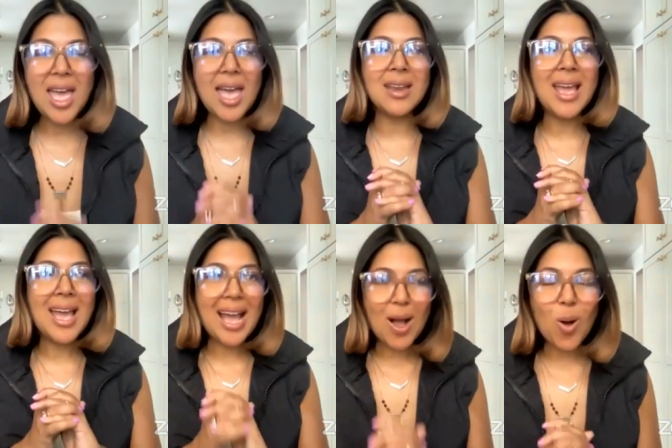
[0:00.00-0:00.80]
And
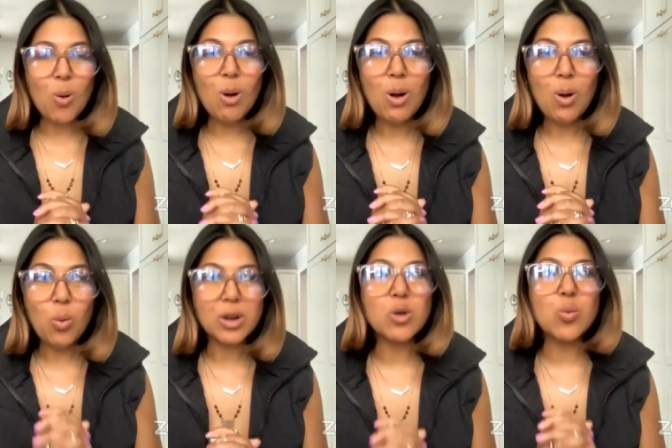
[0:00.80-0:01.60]
how,
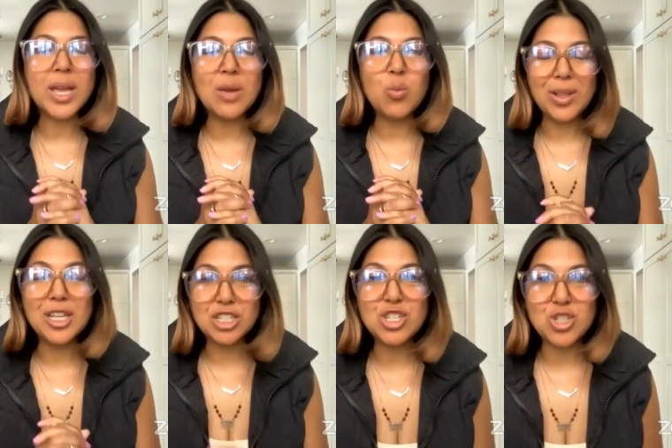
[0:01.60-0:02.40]
what are we
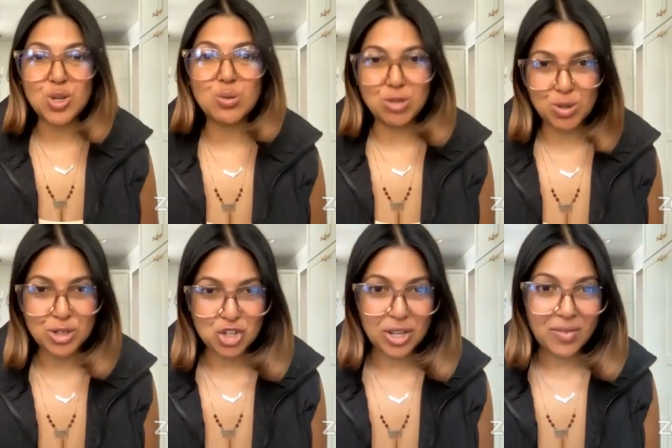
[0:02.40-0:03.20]
willing to do to
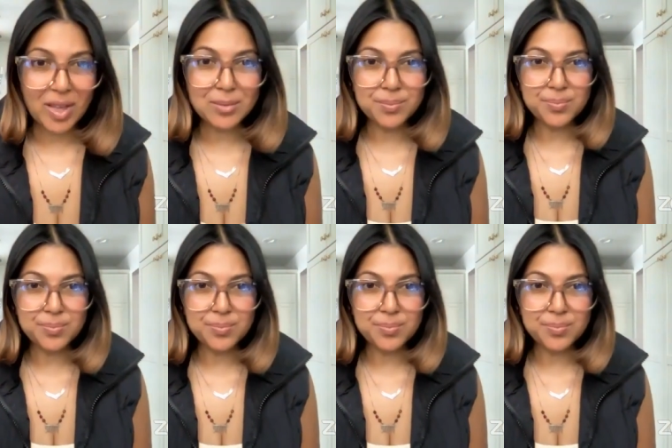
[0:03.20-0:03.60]
achieve it?